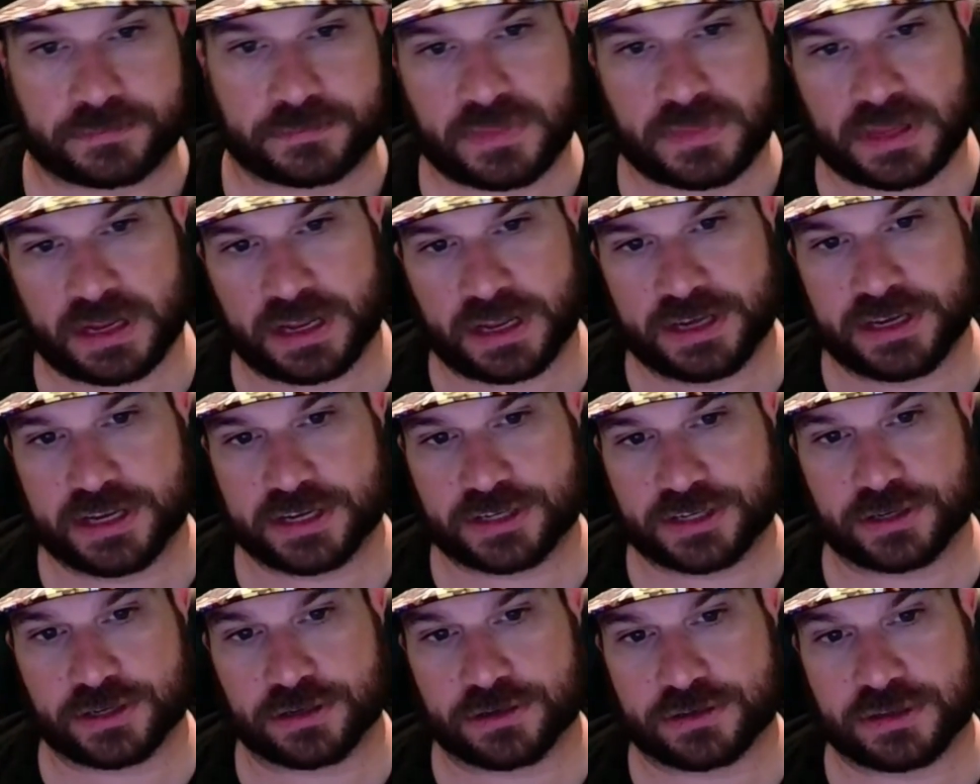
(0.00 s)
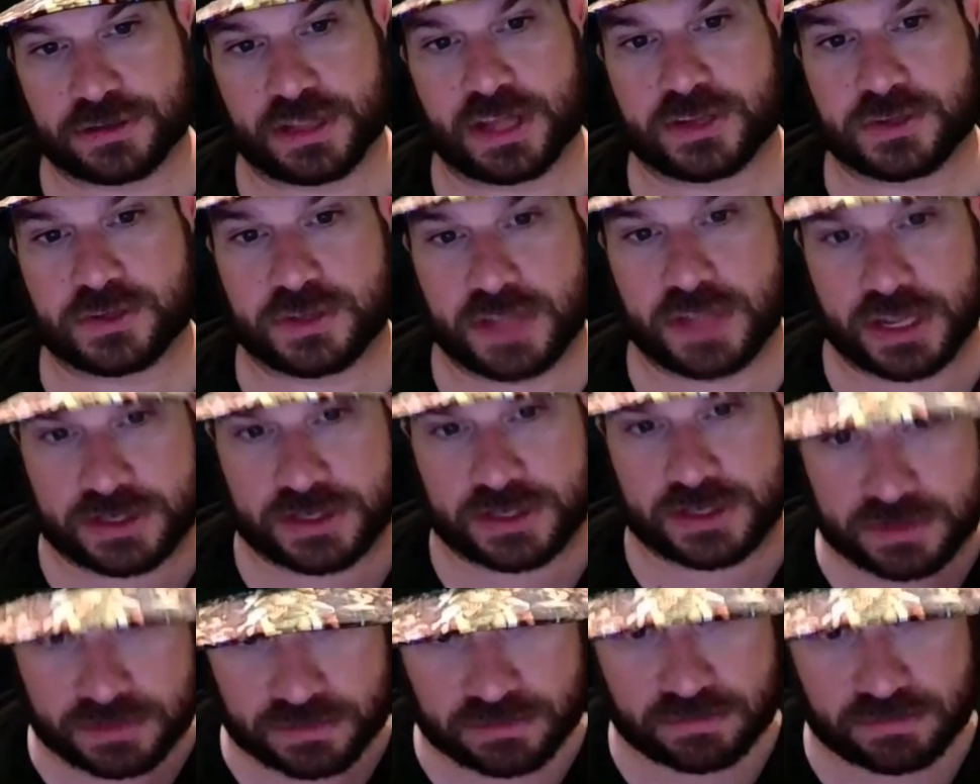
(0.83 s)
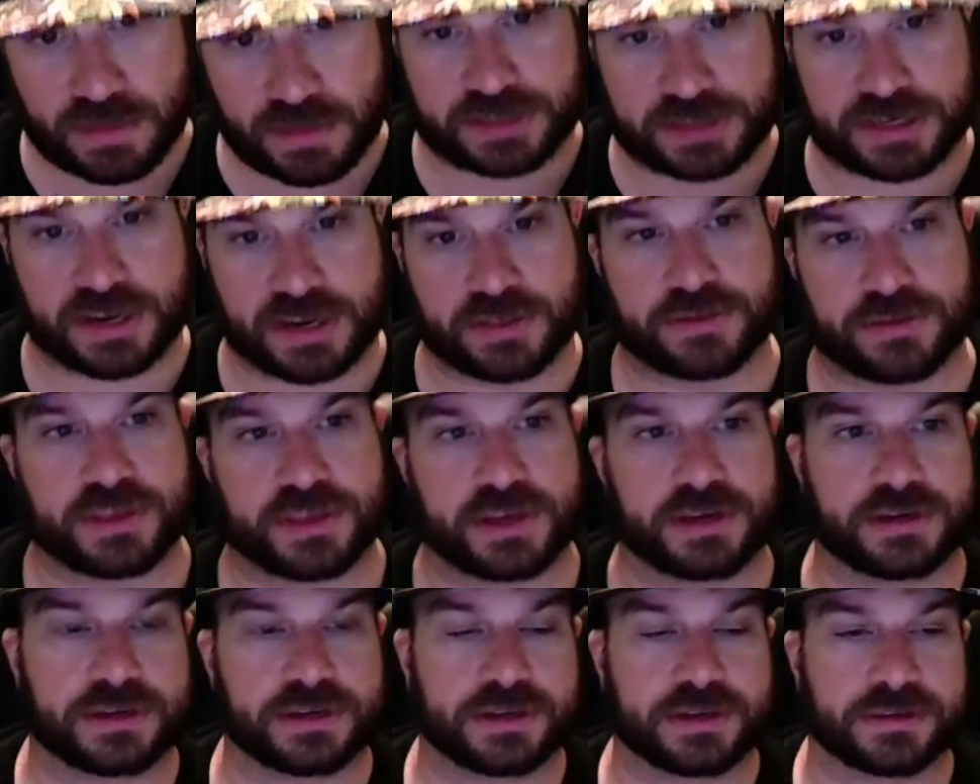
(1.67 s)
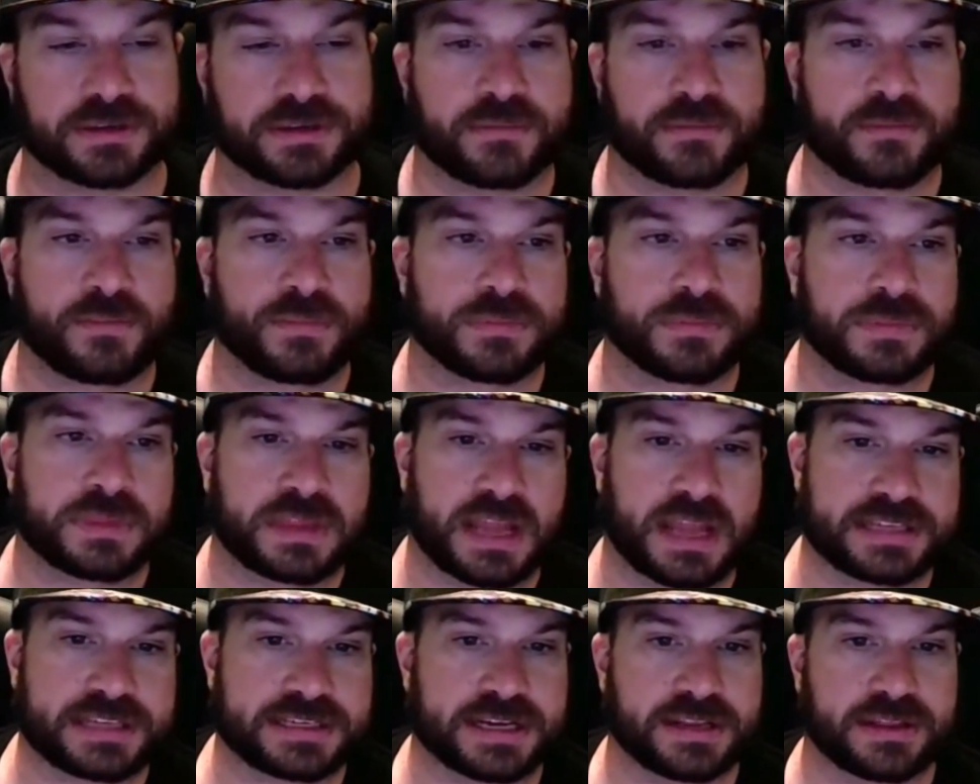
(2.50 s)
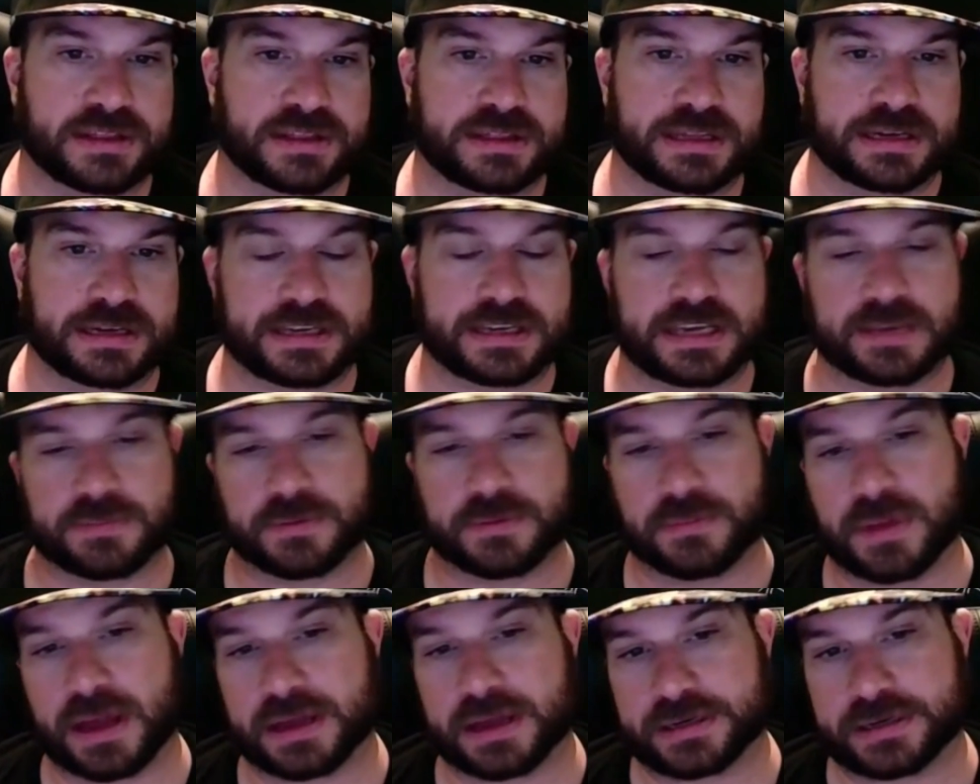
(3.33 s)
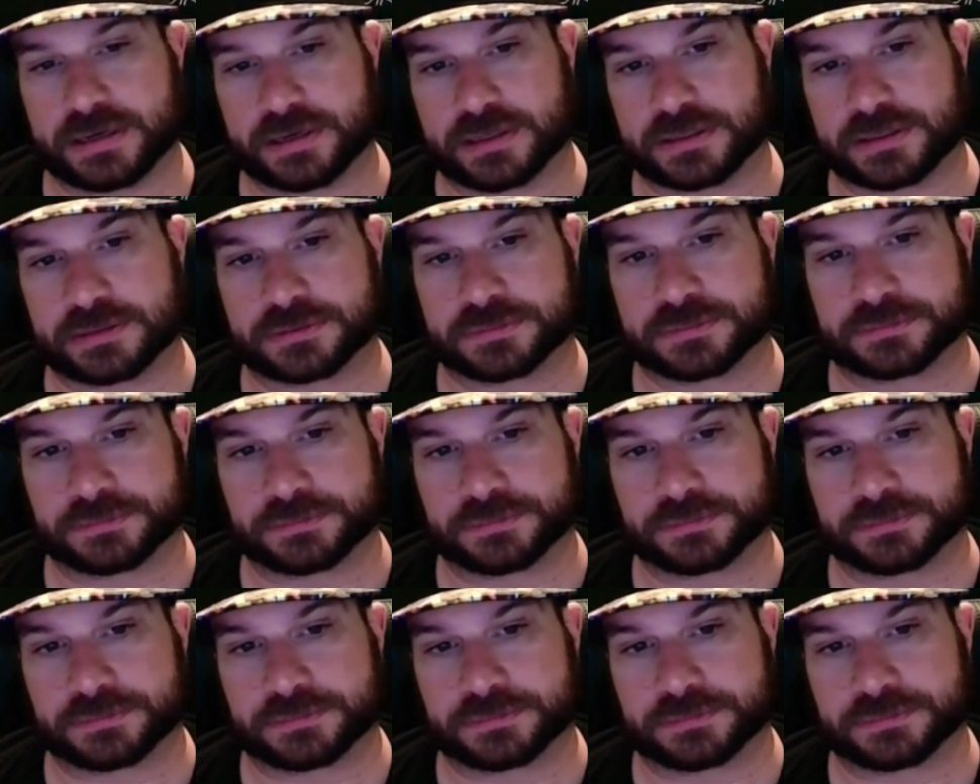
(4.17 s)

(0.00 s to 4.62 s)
edition. So that's another thing to keep in mind here.